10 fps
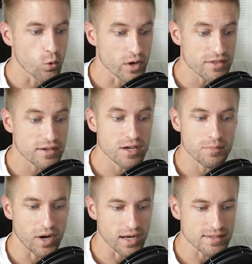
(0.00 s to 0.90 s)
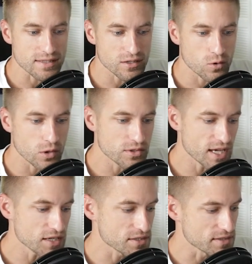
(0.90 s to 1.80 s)
with composite
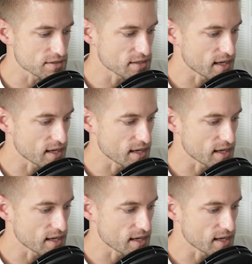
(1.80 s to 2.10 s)
quotations.